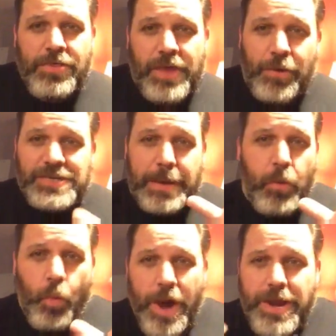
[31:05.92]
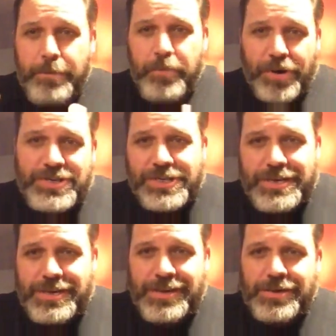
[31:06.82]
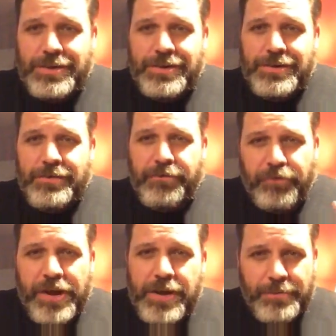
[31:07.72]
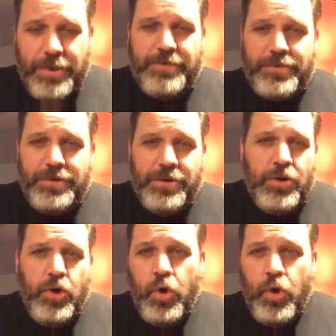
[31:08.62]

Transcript: There was a one-person freedom lover